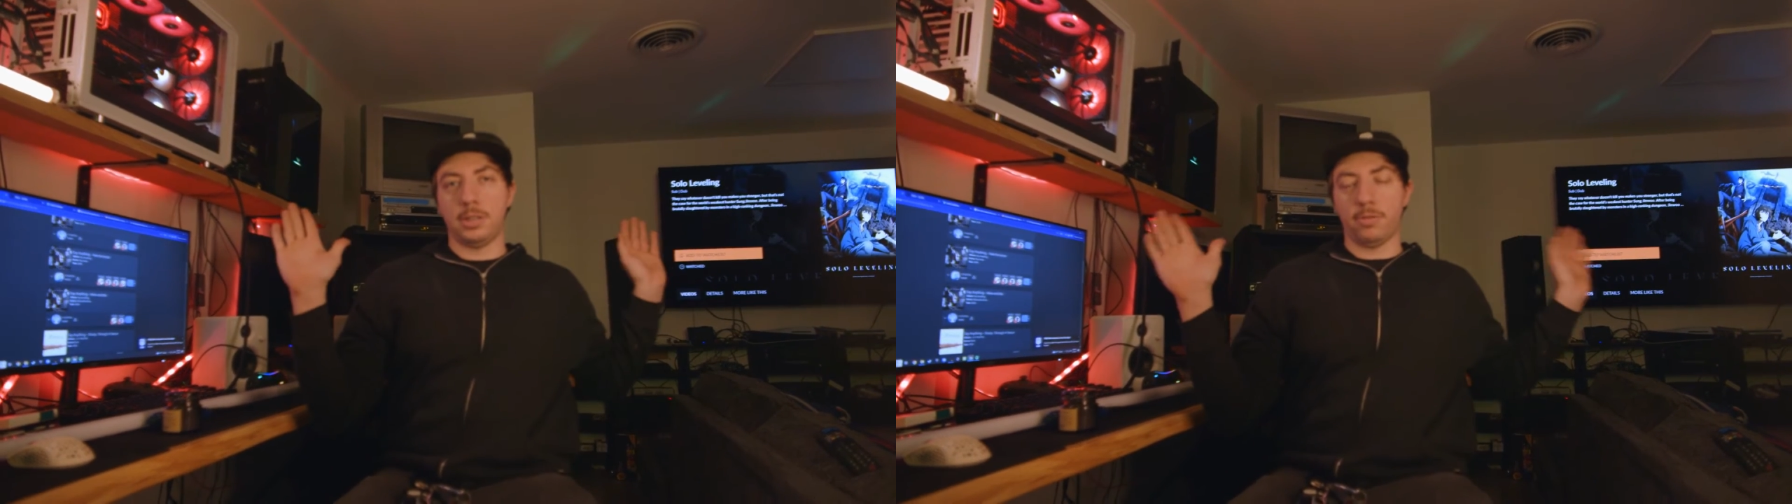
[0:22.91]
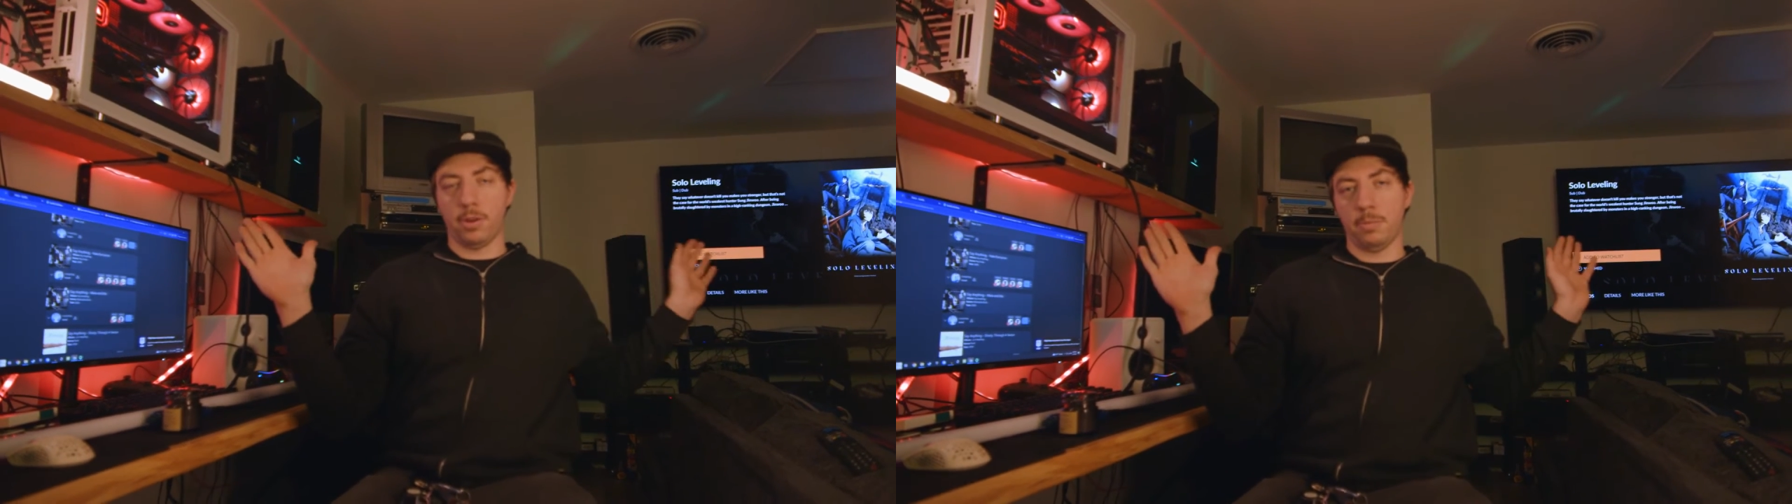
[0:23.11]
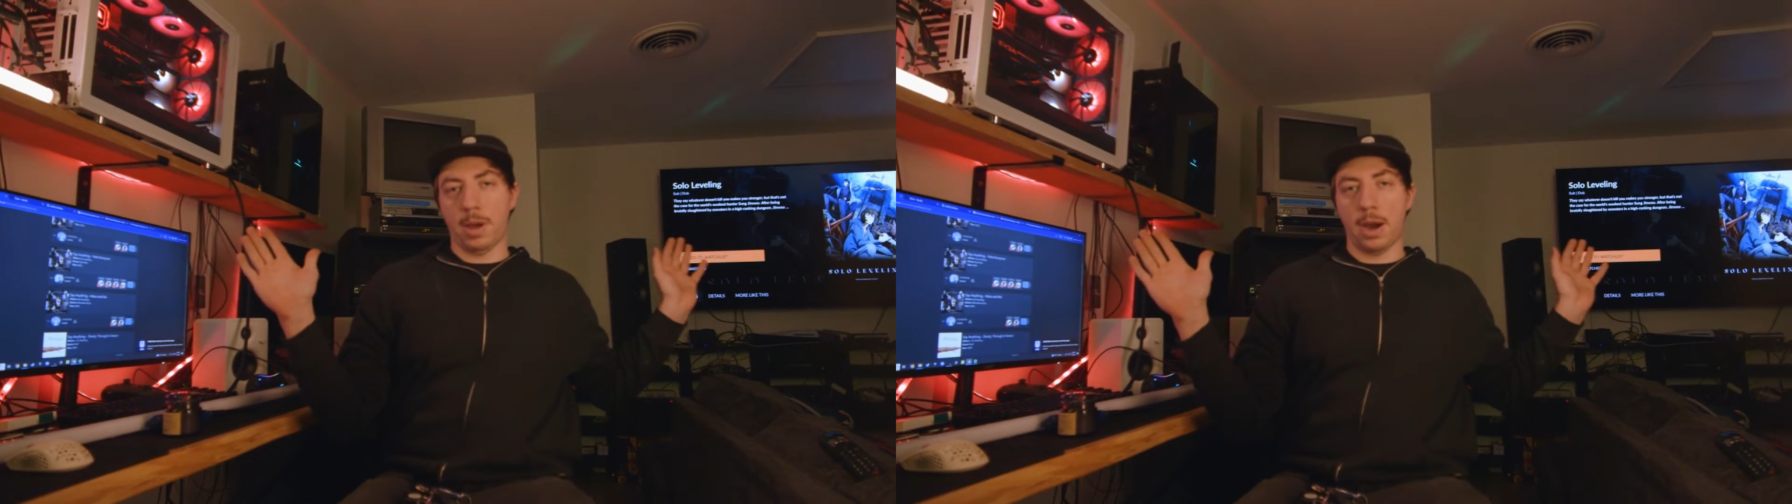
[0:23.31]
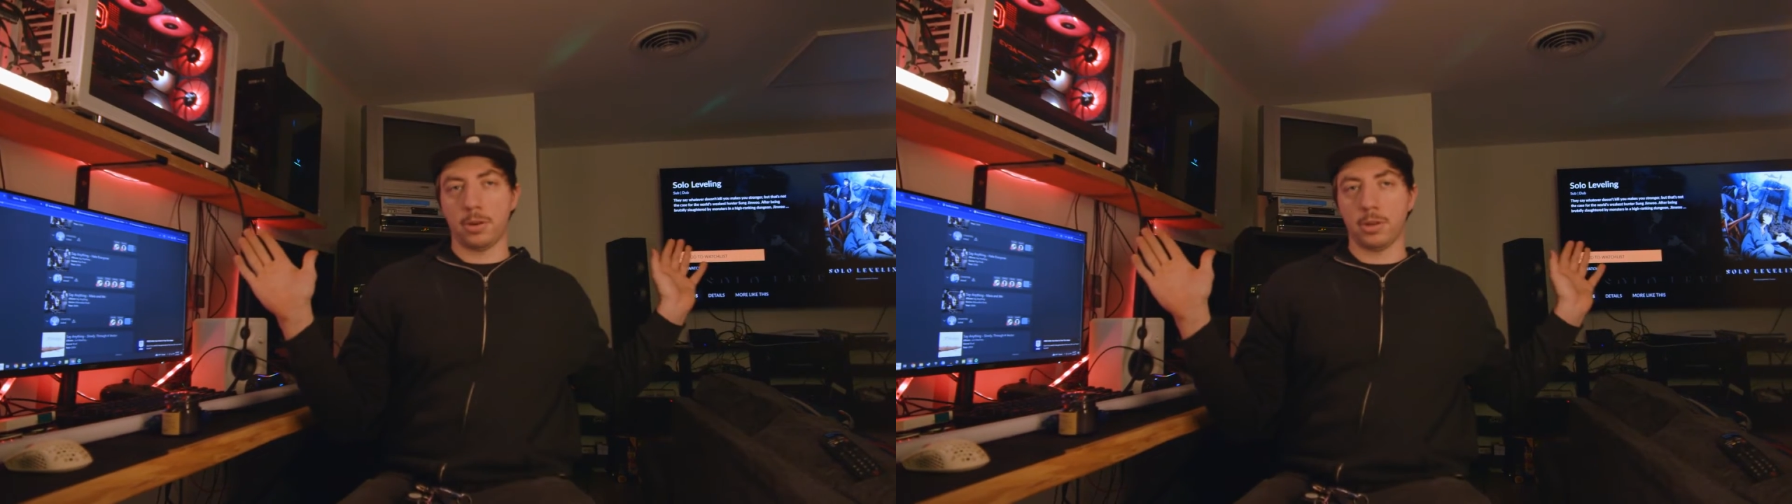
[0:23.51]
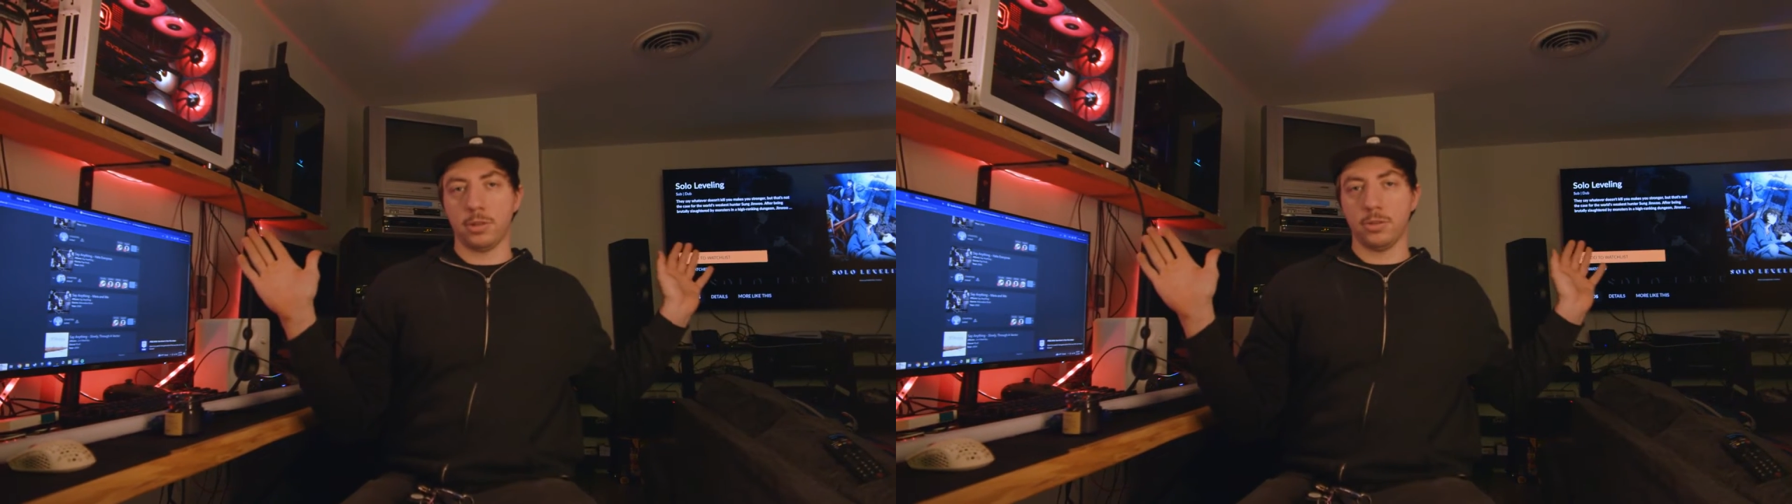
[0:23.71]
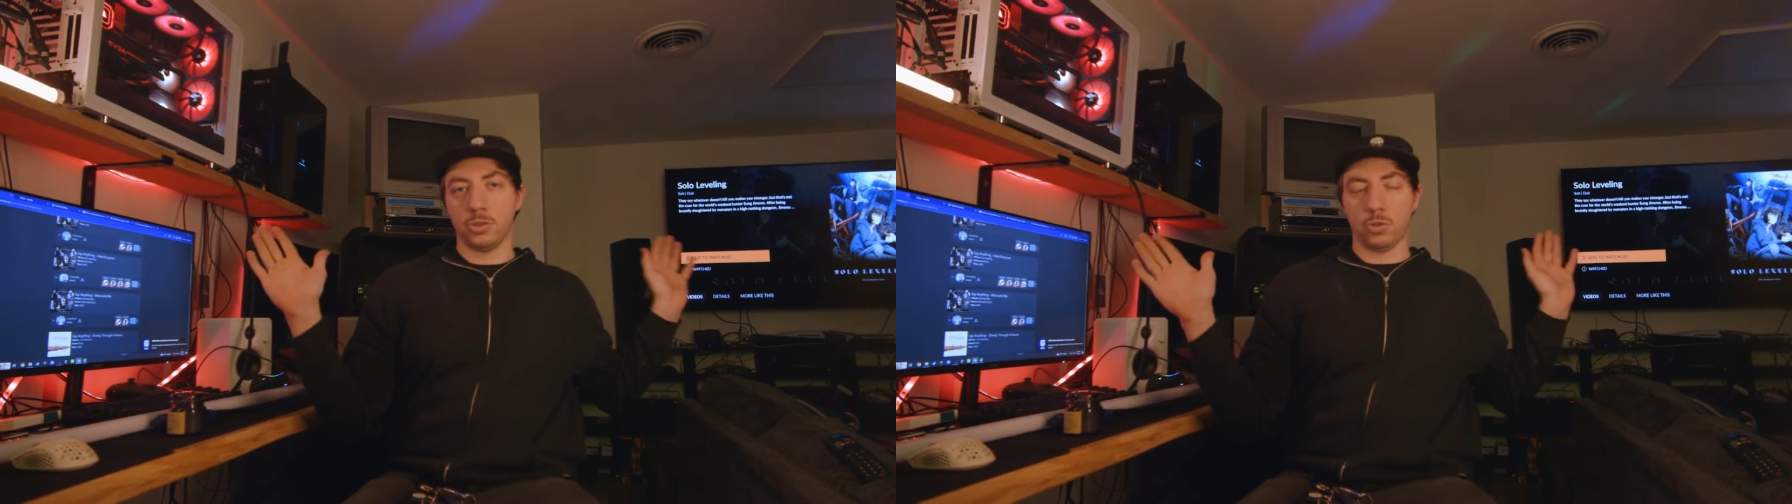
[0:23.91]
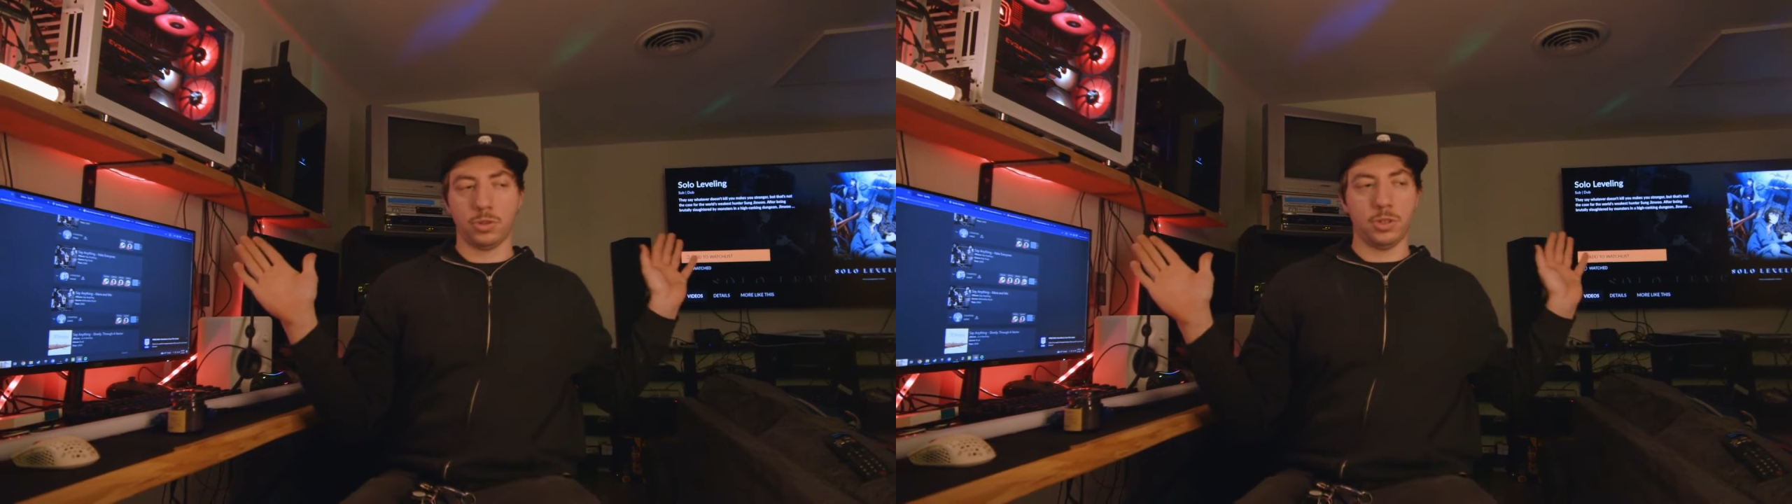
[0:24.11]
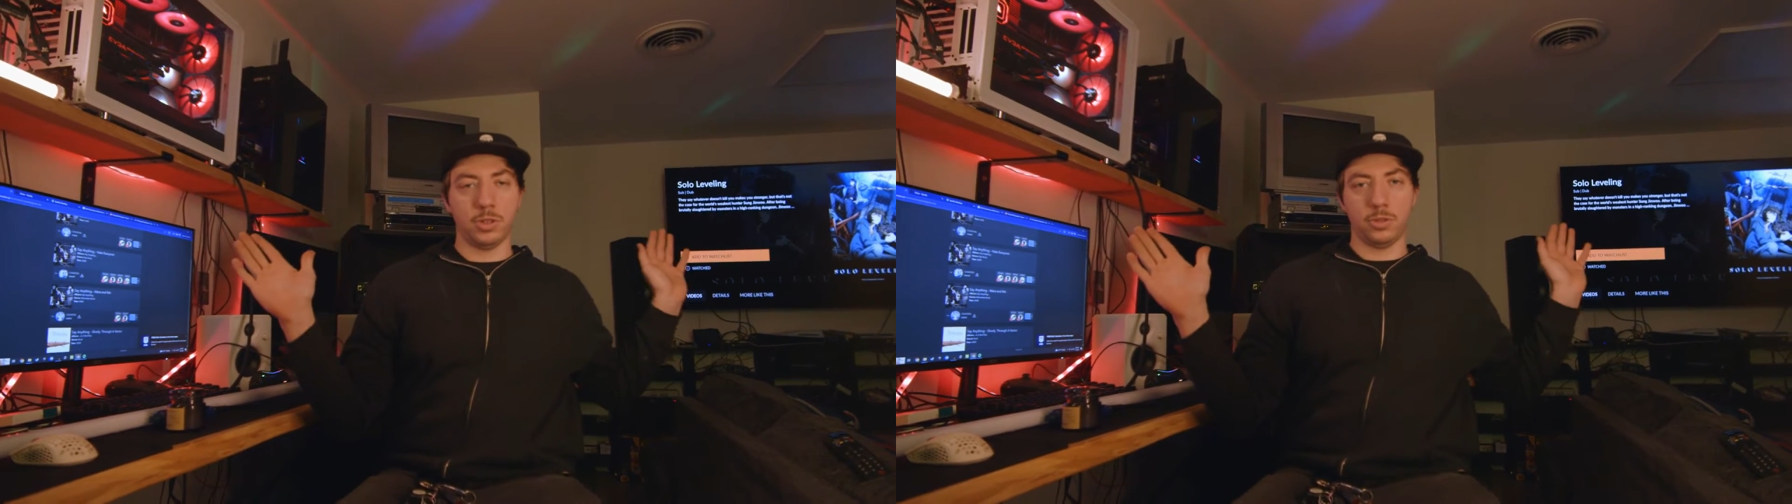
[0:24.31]
different power
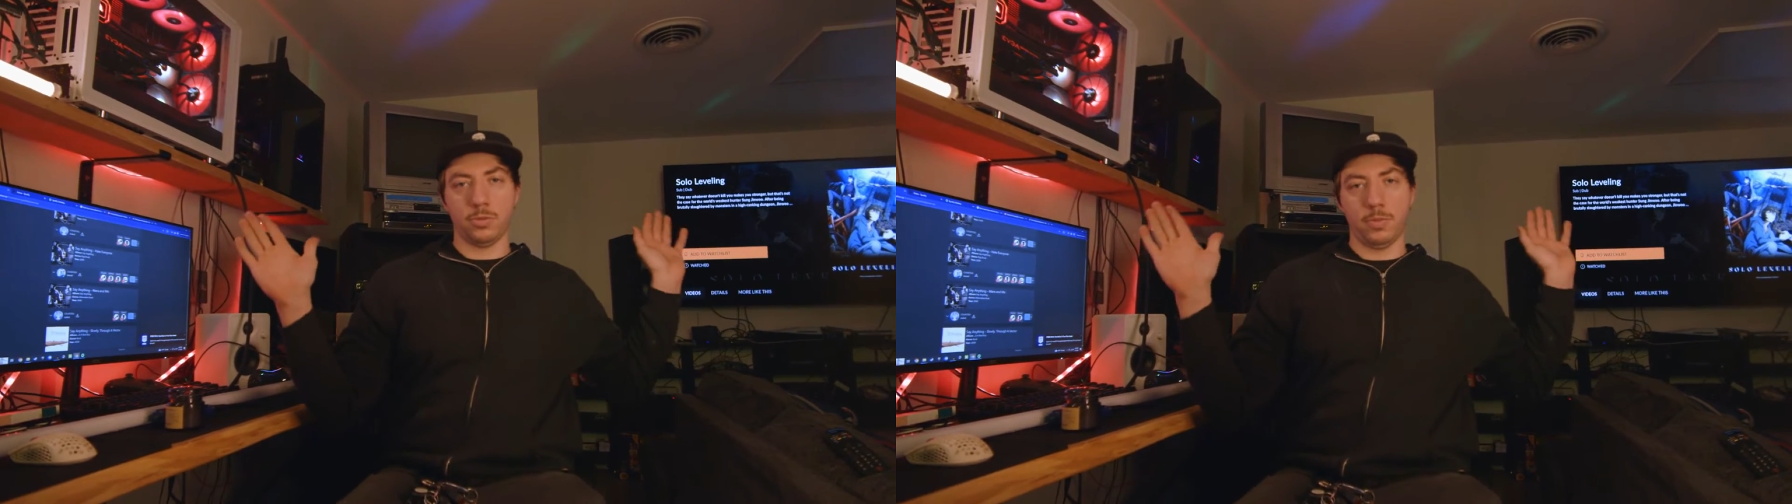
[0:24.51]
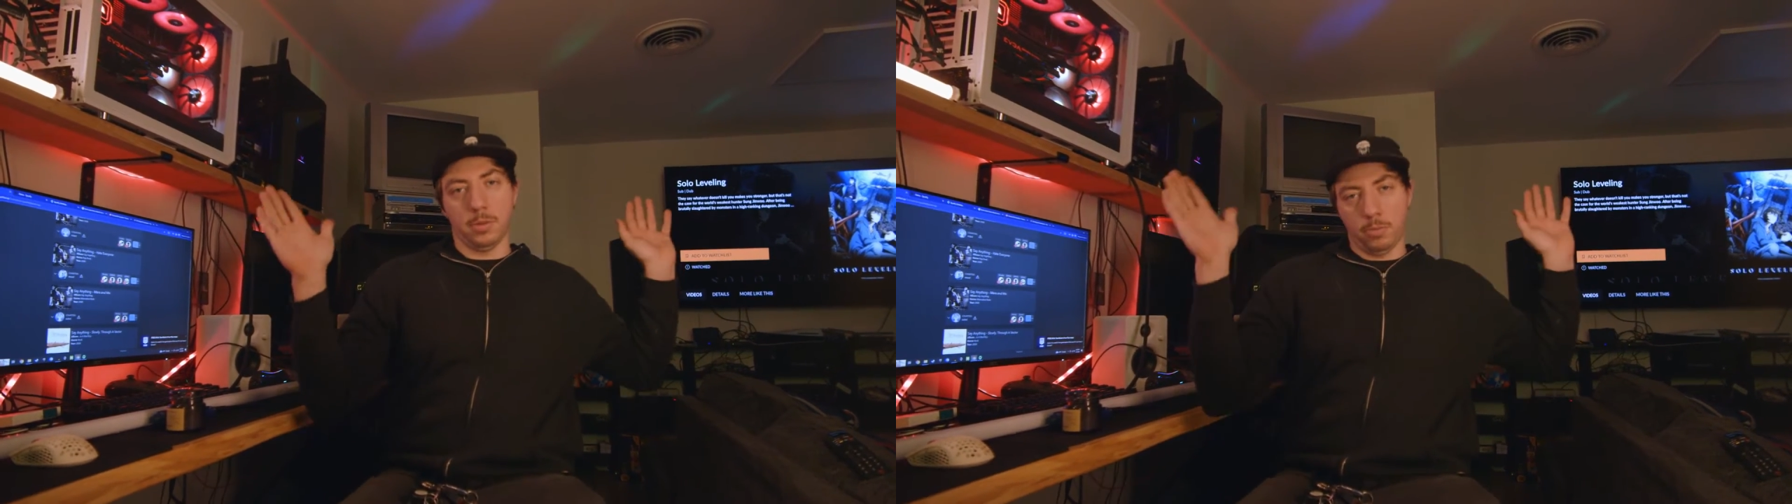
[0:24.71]
sources.